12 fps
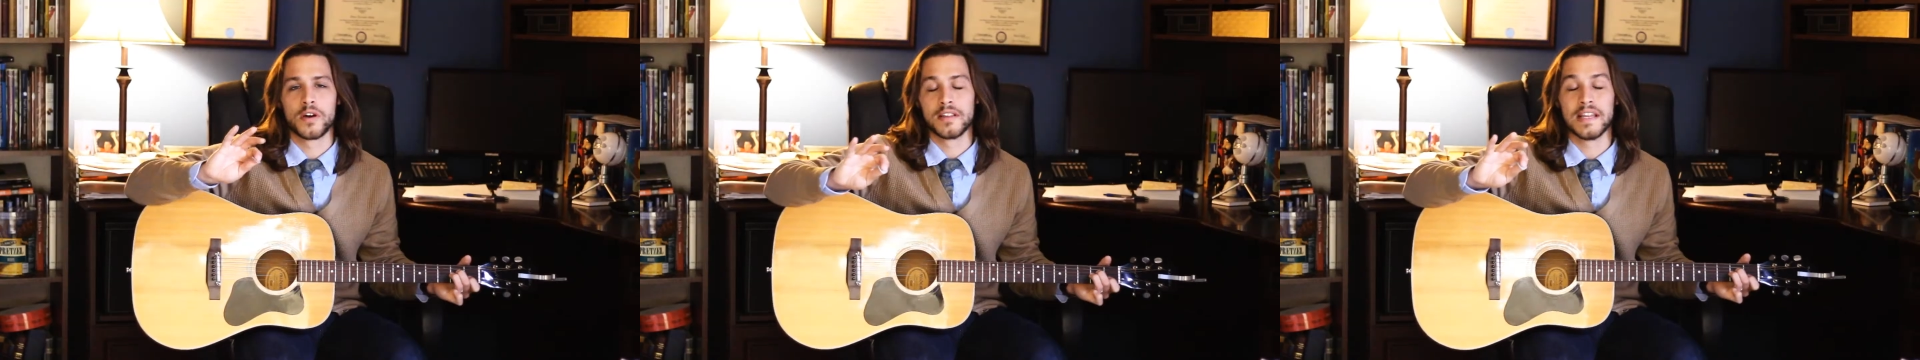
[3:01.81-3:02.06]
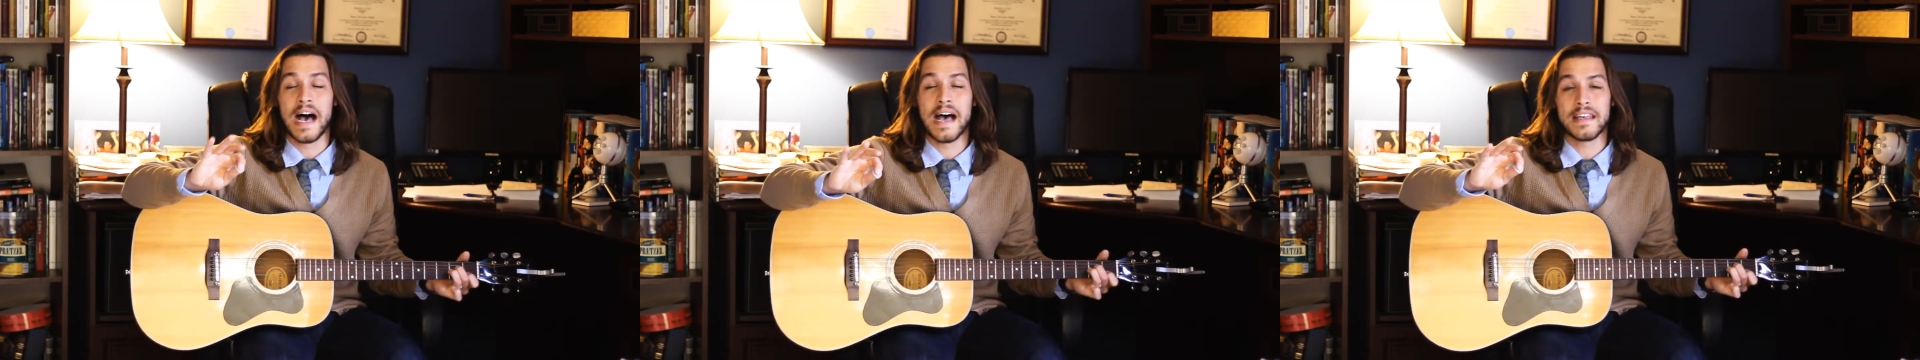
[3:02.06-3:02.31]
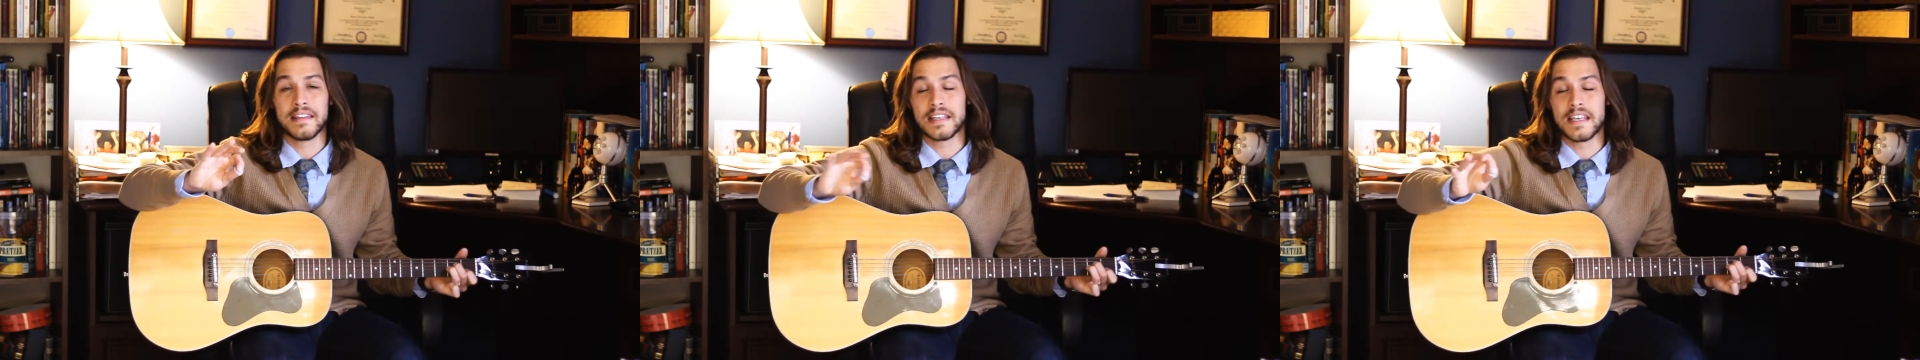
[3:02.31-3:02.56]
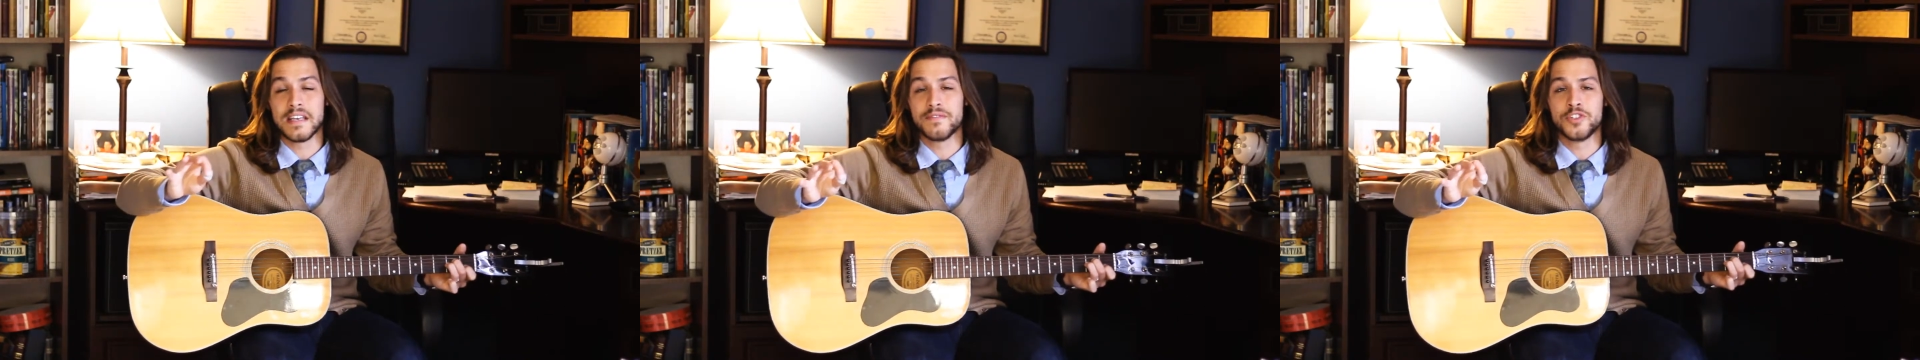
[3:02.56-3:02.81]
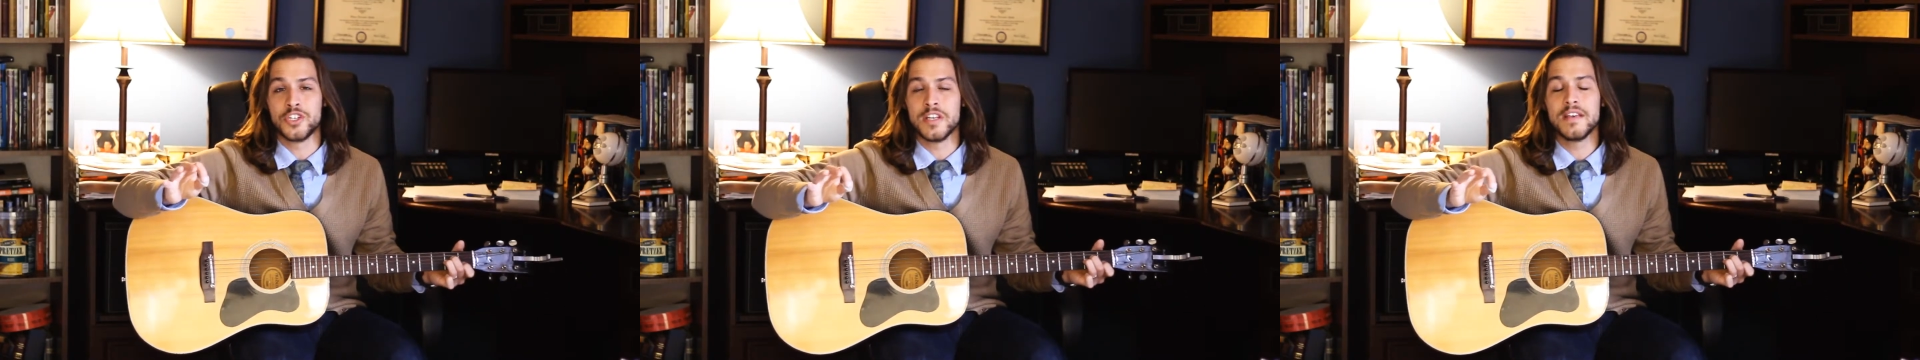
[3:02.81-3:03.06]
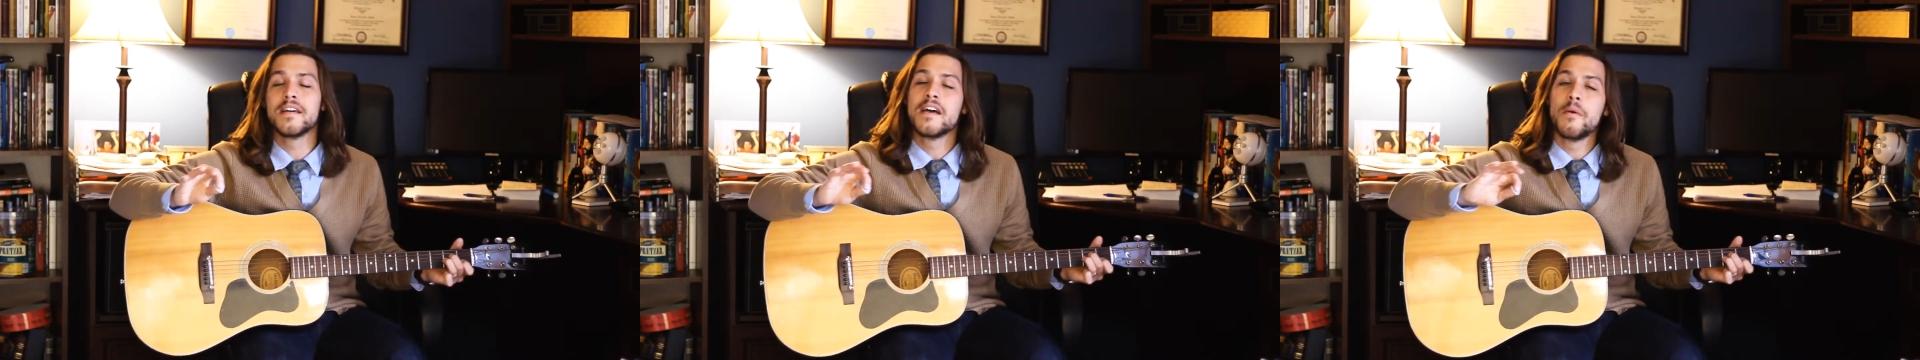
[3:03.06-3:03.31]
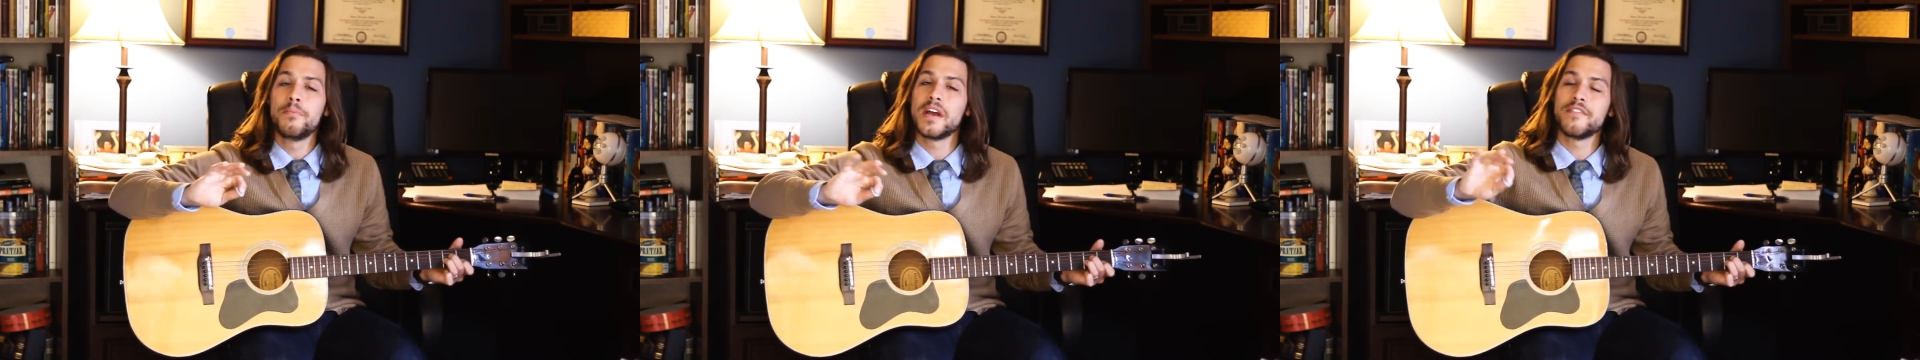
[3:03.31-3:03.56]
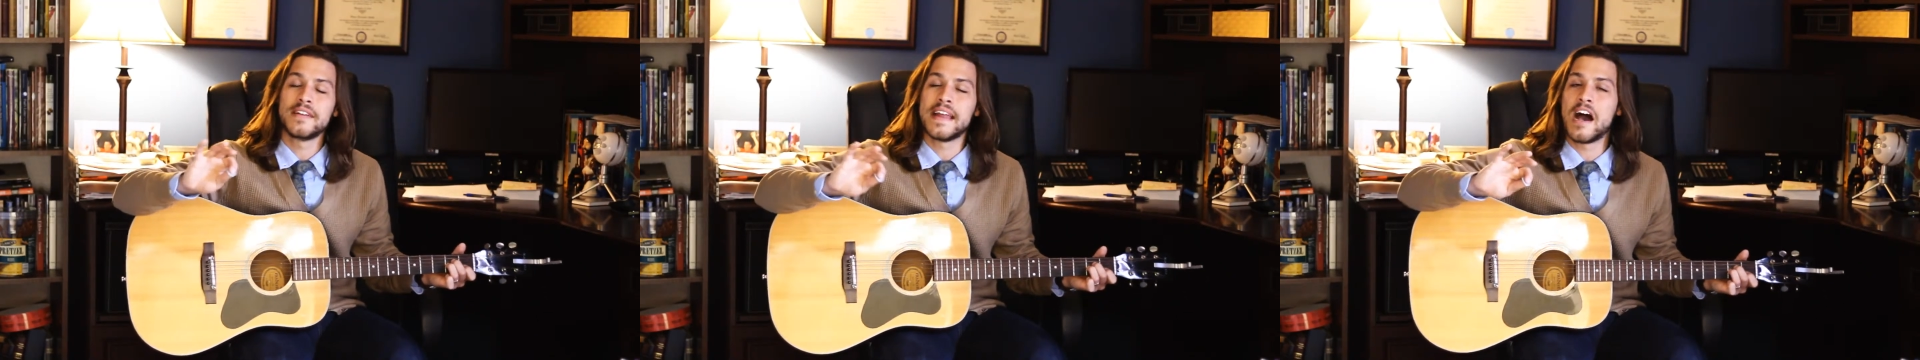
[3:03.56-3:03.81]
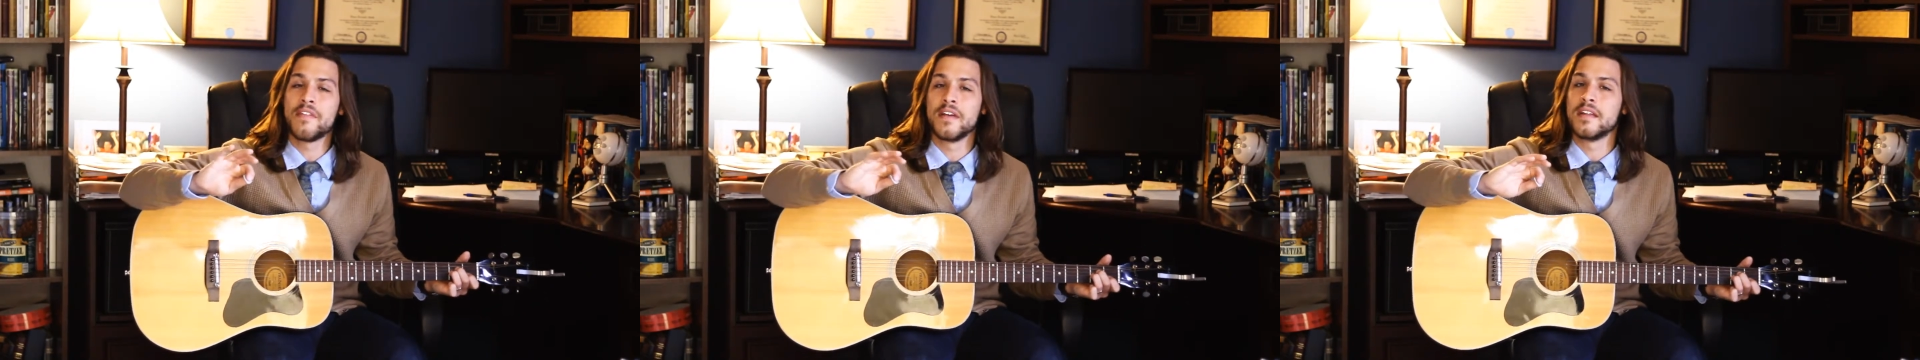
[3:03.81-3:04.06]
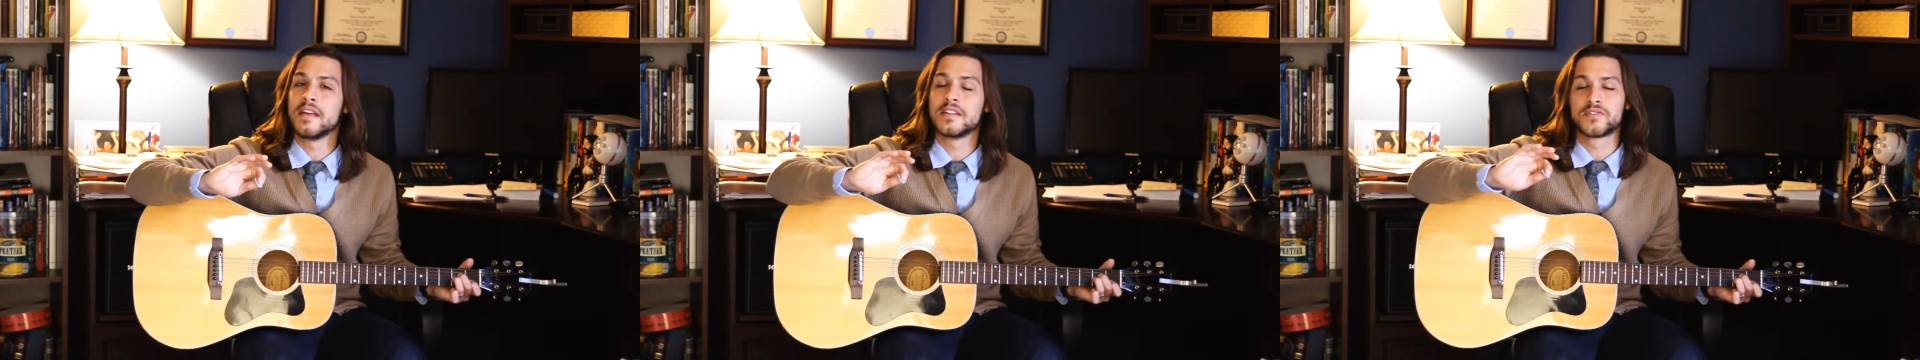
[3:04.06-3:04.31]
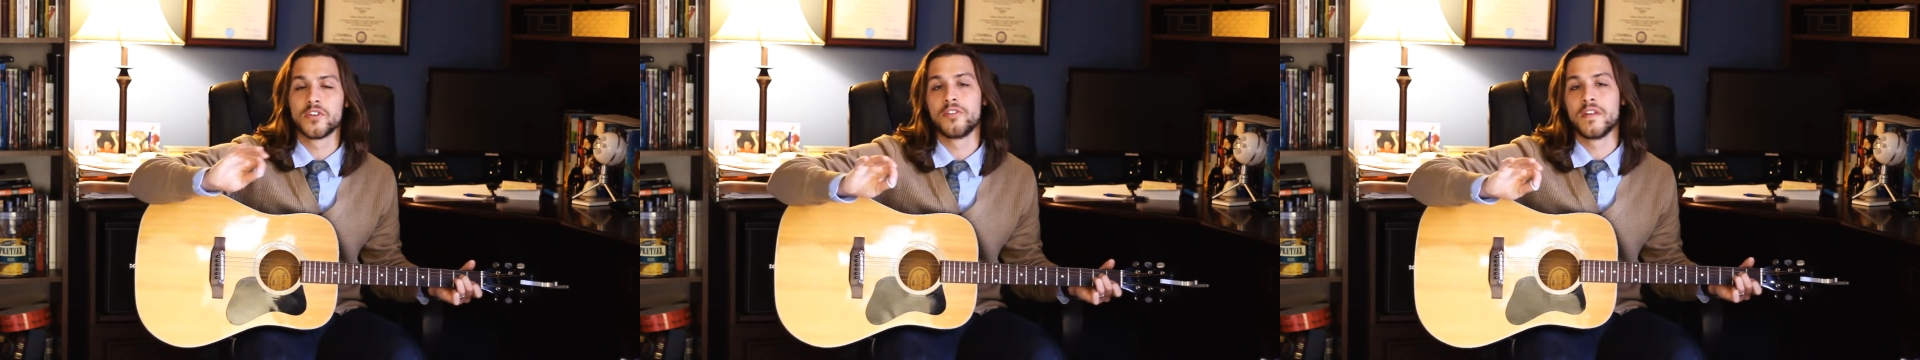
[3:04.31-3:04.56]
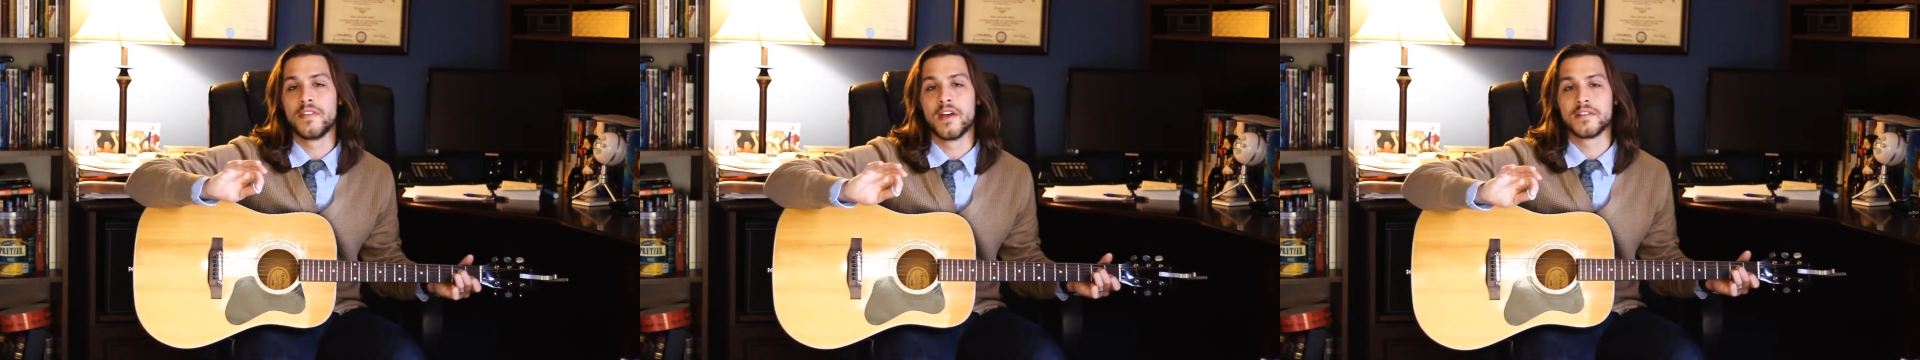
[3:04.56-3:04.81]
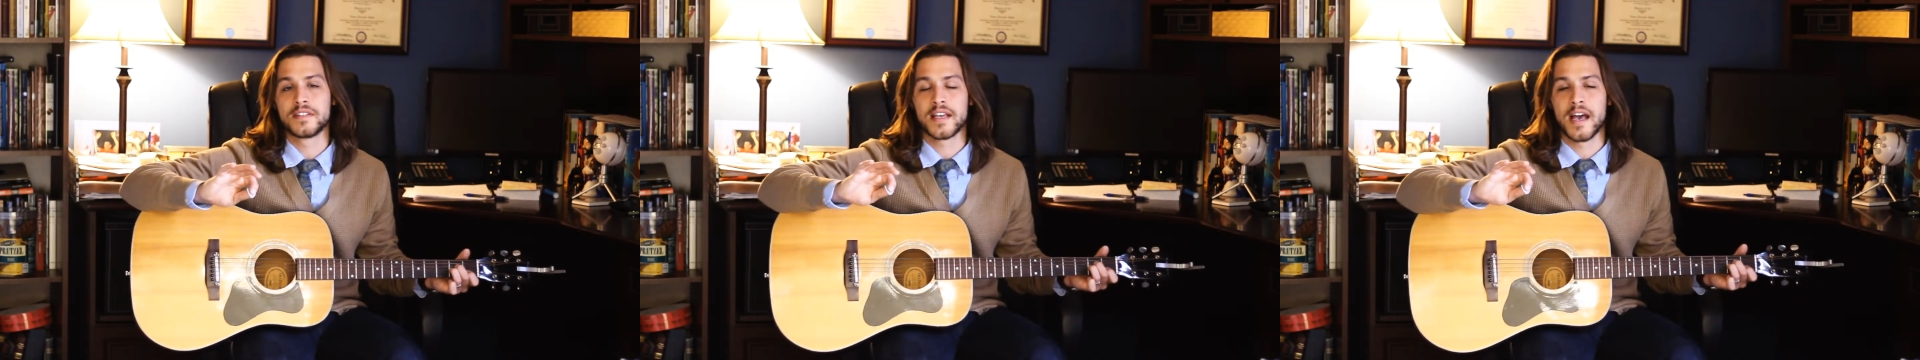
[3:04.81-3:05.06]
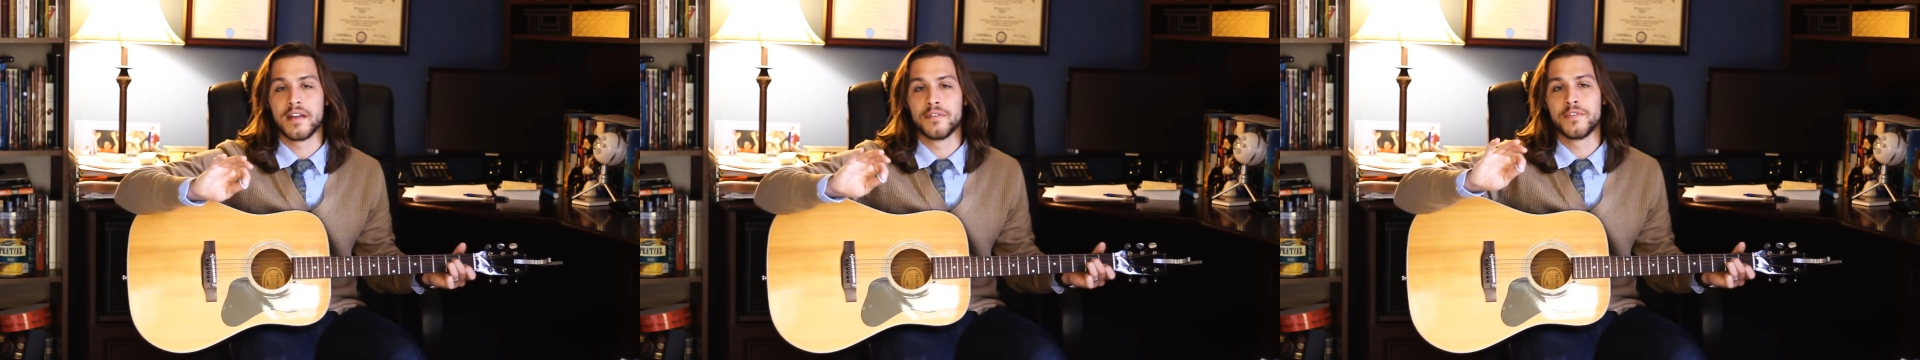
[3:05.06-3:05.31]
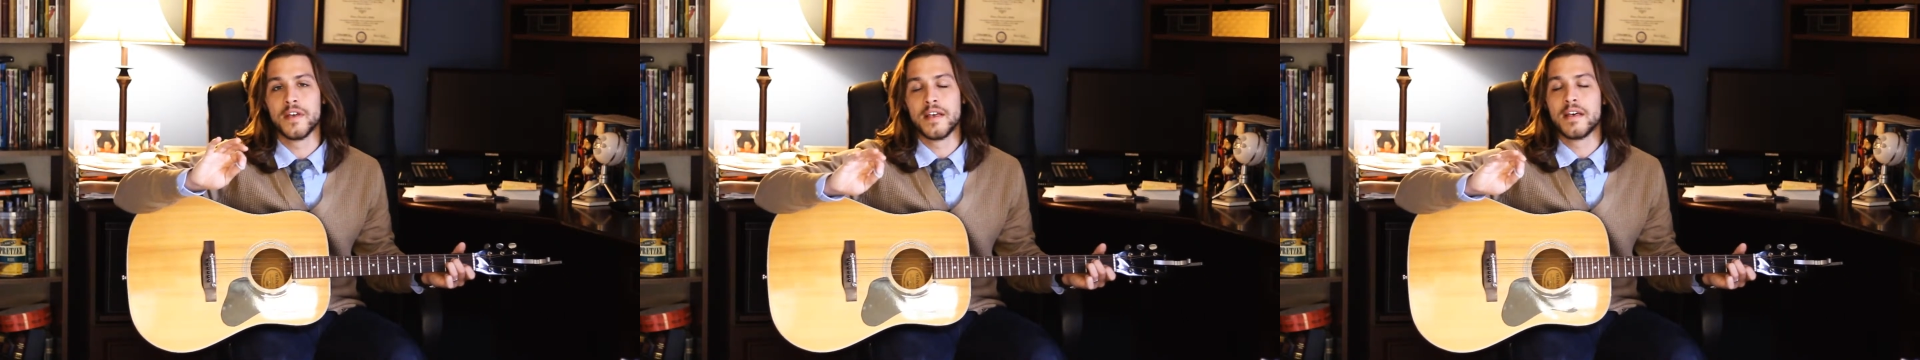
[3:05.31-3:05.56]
a lot in the key of G, but every now and then it's thrown in there to kind of